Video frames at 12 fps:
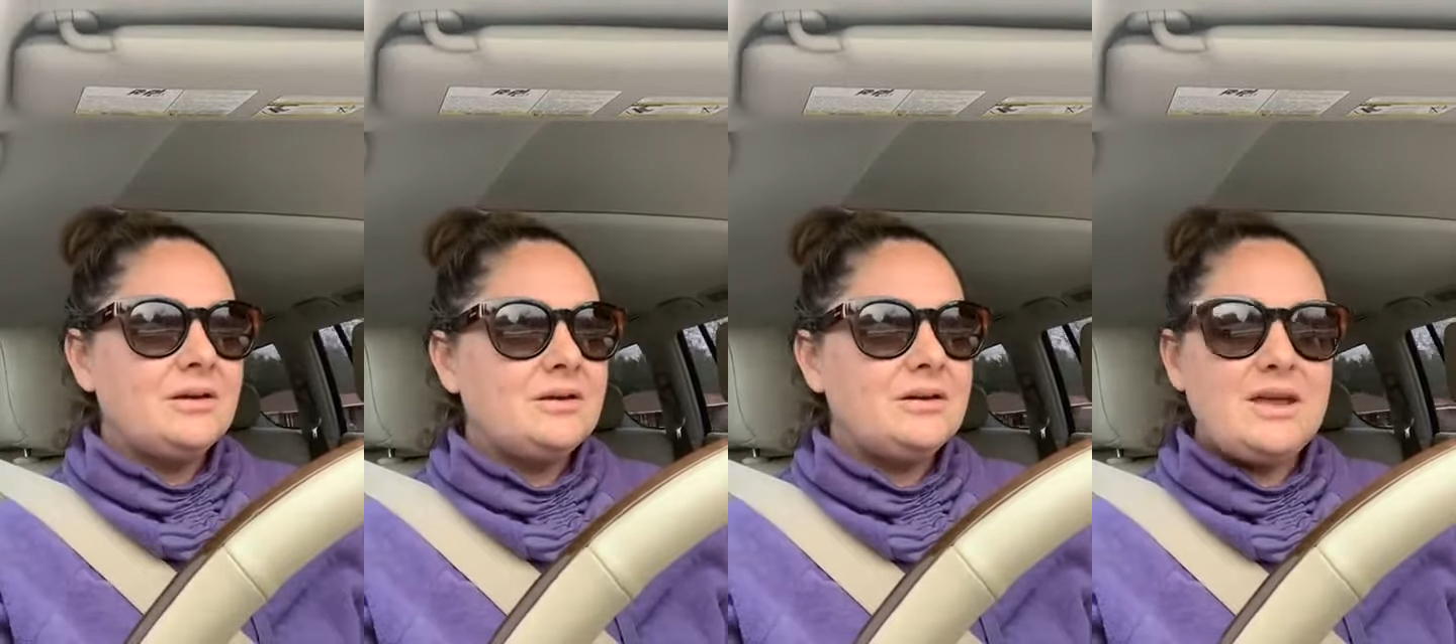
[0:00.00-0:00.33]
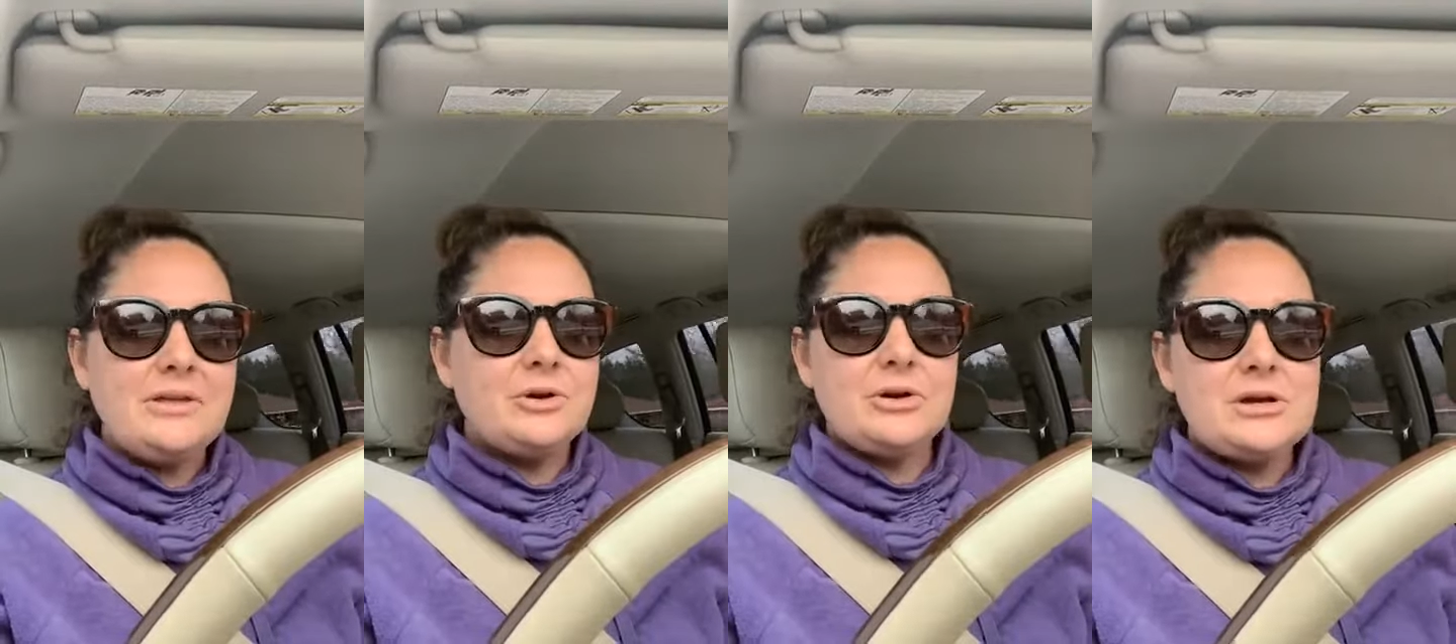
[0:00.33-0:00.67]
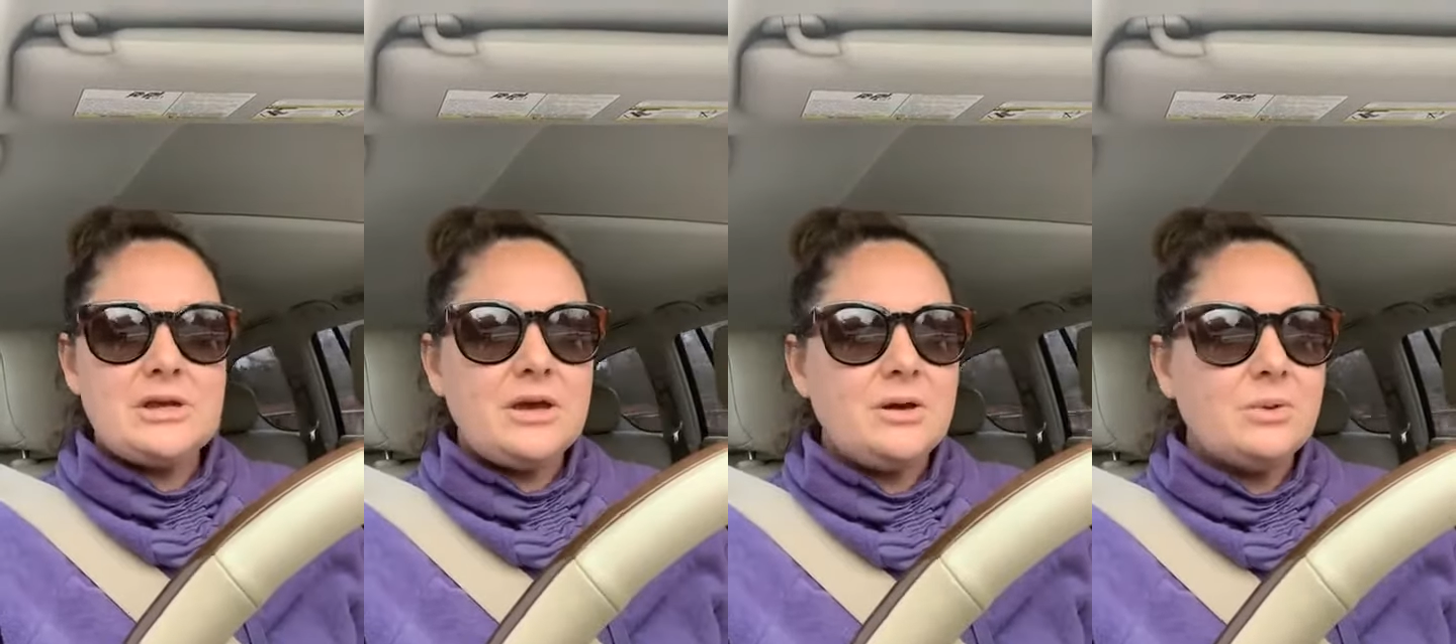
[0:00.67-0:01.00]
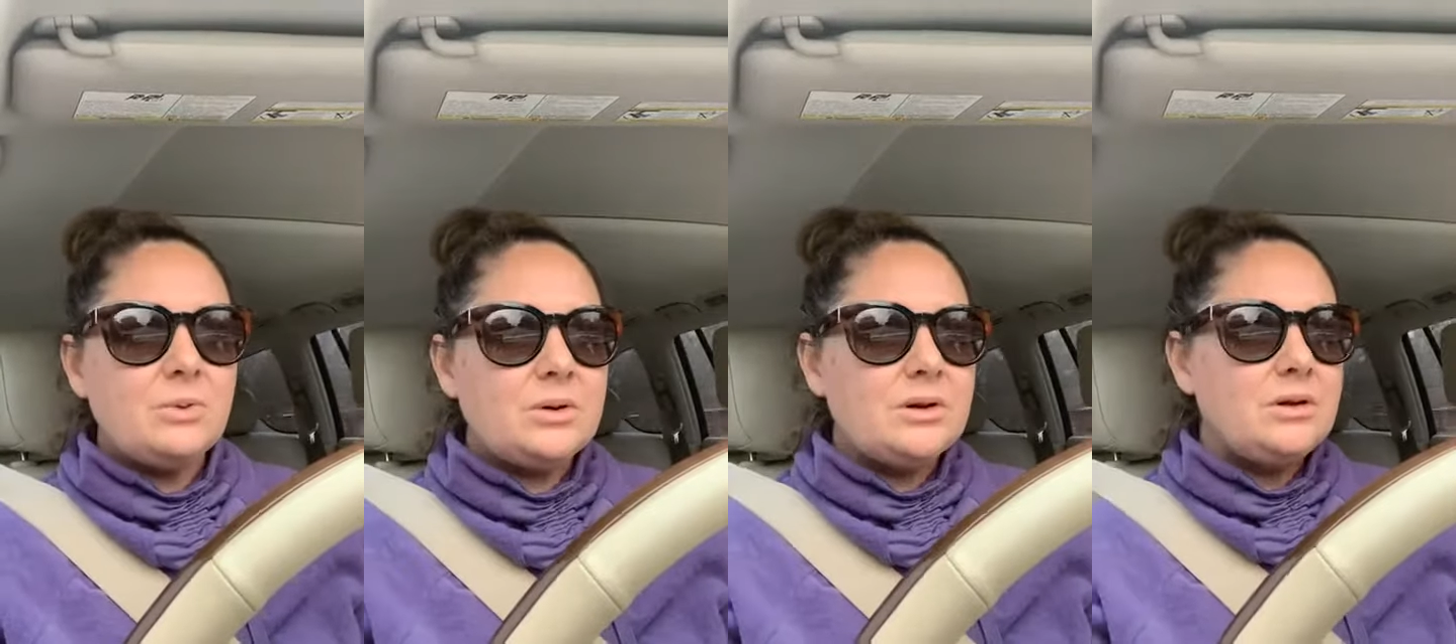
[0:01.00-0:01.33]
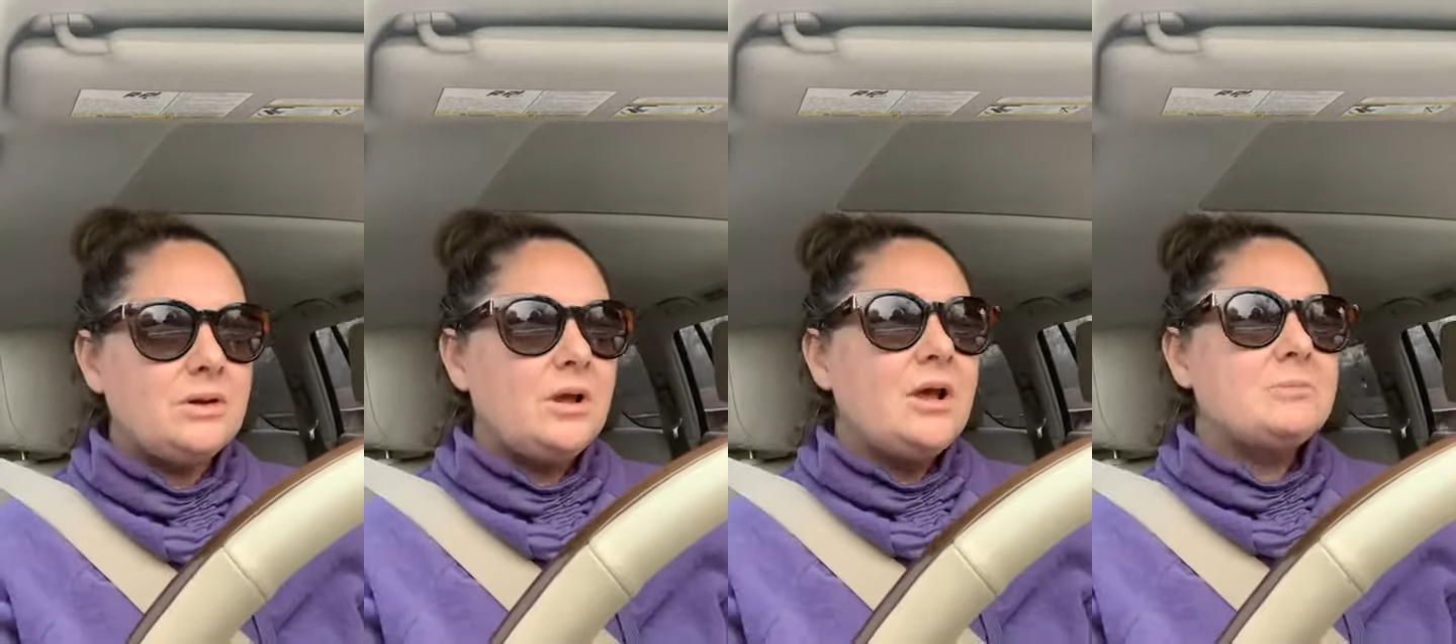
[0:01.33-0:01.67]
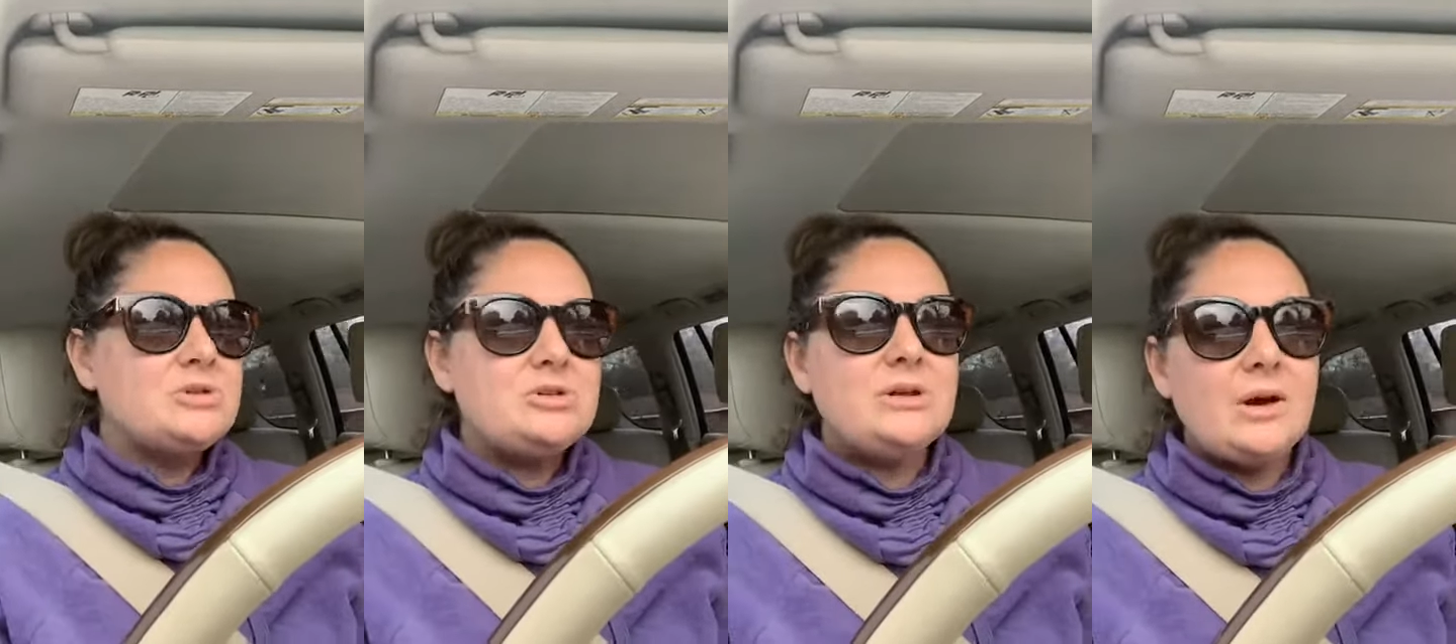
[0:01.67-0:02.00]
Neither are you.
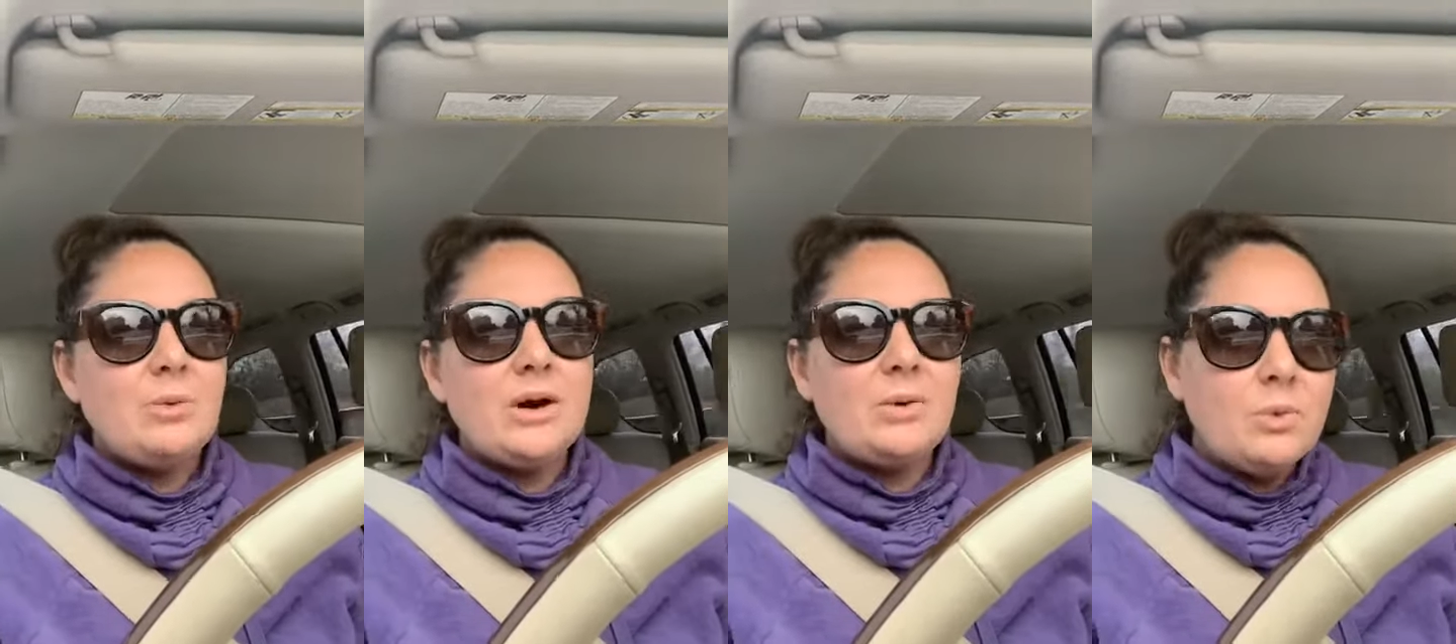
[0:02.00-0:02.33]
But you know what